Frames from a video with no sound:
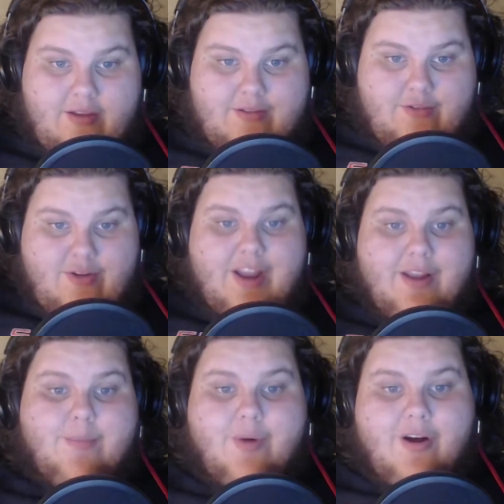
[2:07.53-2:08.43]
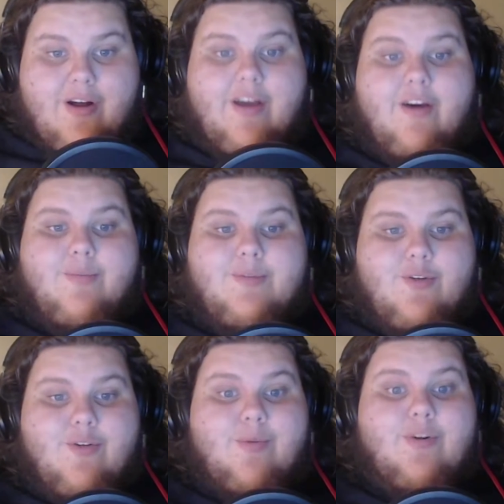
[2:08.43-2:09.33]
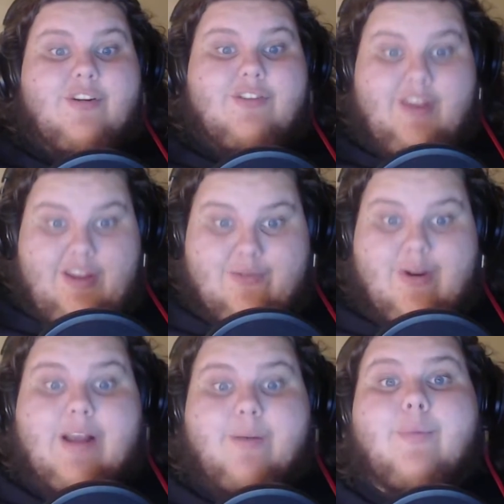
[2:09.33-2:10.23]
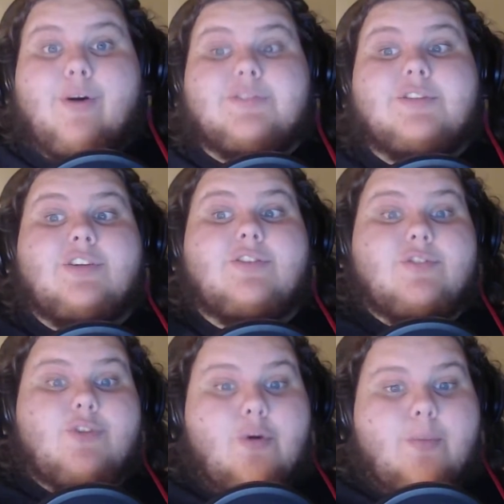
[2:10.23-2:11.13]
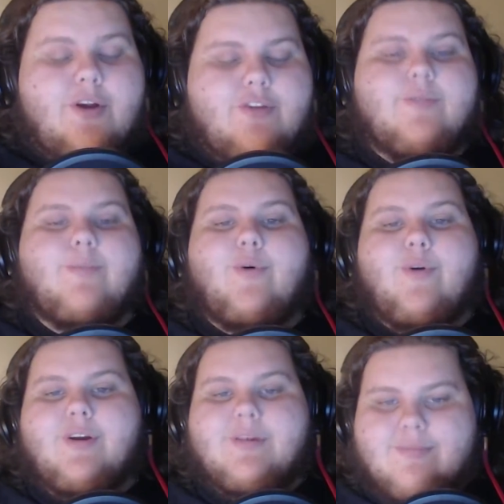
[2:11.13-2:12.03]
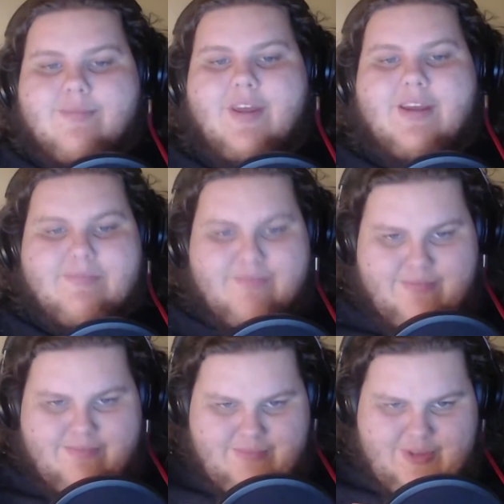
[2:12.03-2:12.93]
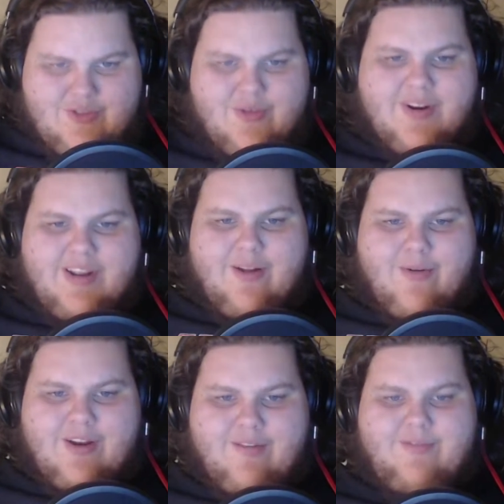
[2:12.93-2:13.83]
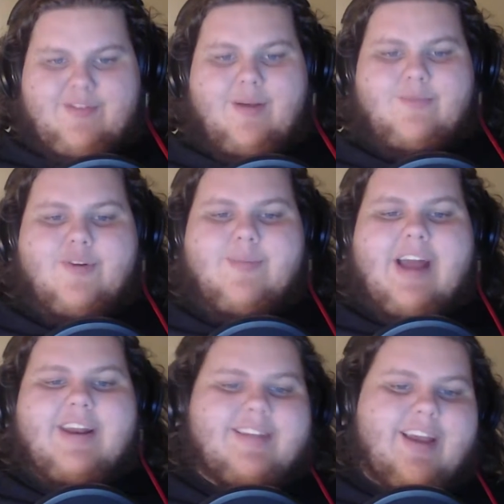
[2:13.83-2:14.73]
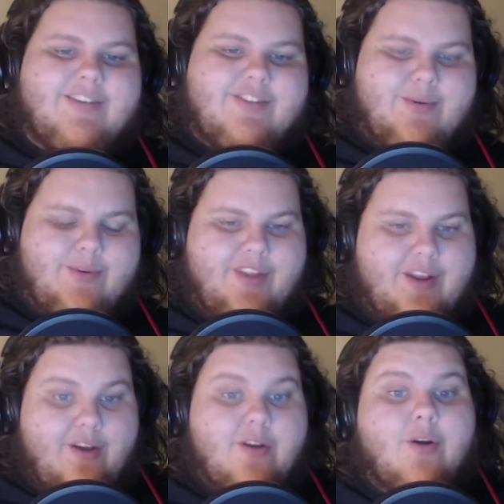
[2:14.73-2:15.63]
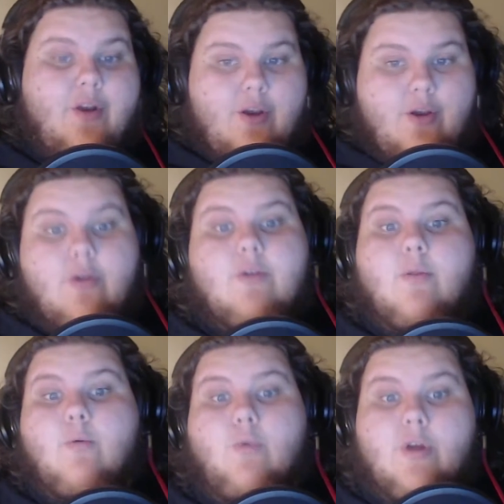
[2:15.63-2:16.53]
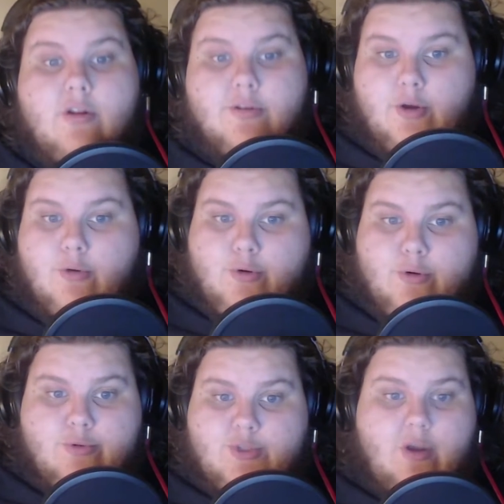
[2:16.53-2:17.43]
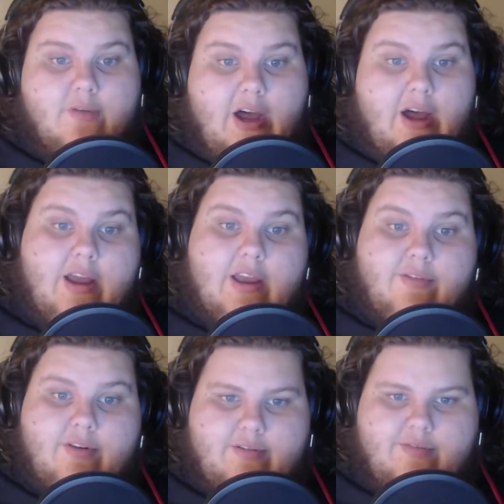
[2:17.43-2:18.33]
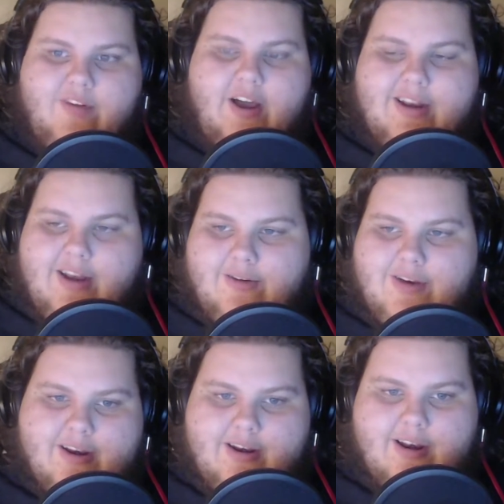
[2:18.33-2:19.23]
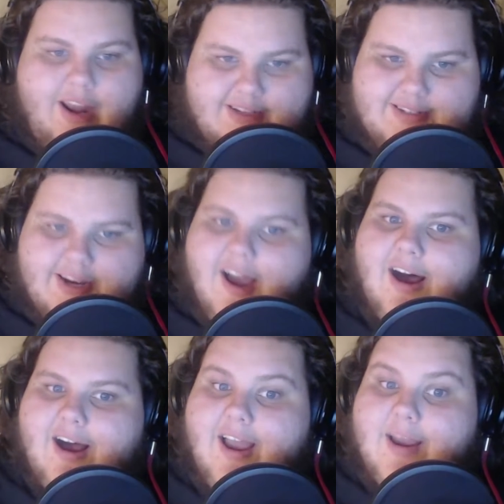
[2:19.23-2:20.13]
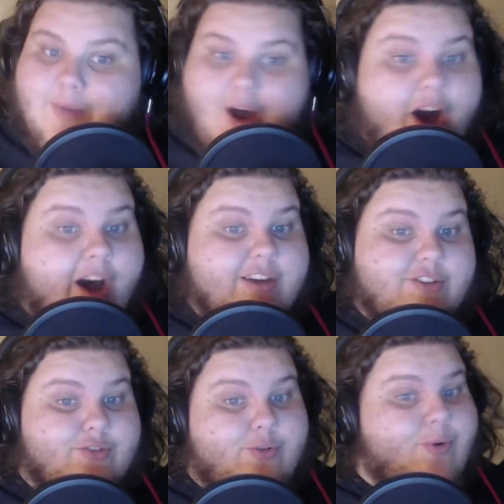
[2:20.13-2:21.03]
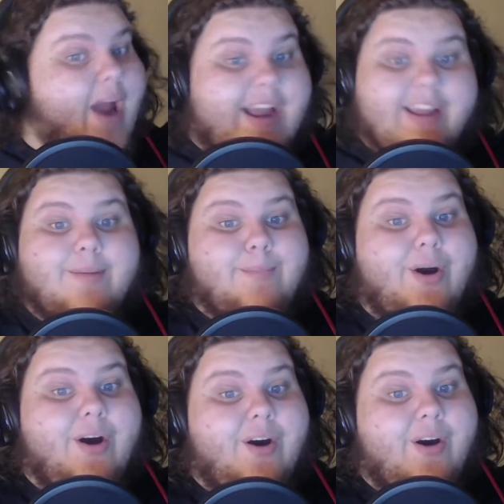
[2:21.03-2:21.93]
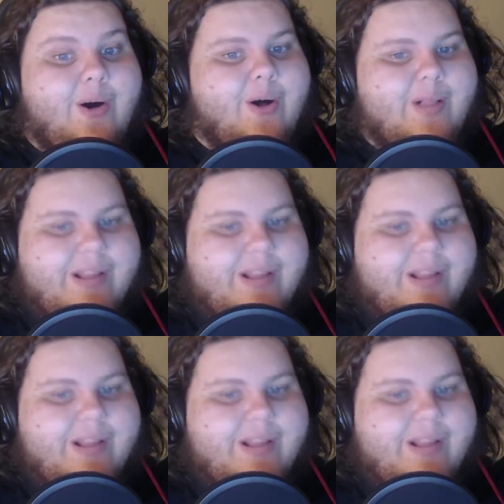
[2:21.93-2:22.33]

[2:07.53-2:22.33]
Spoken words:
Dragon Ball helps you appreciate Dragon Ball Z so much more. Like, you sort of get rid of some dramatic tension when they go, "Will Goku survive? Find out next time on Dragon Ball."